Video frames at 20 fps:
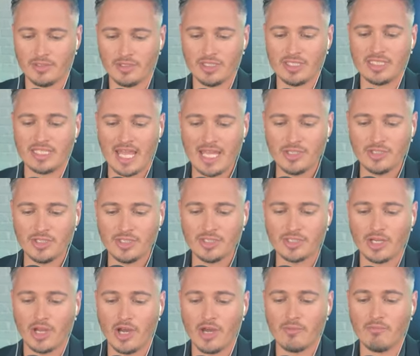
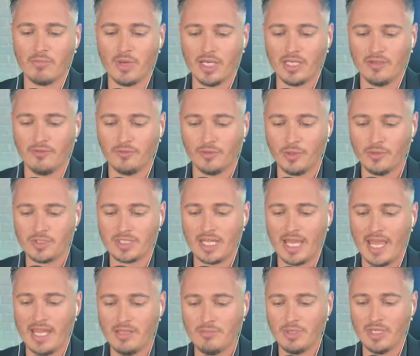
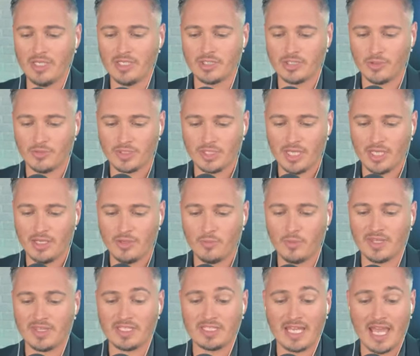to anybody associated
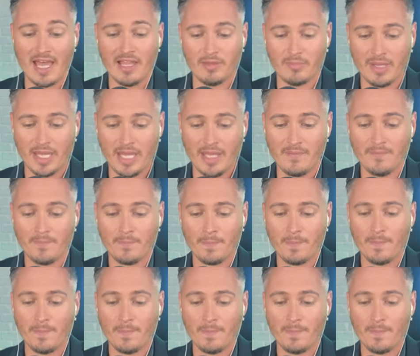with the Taliban.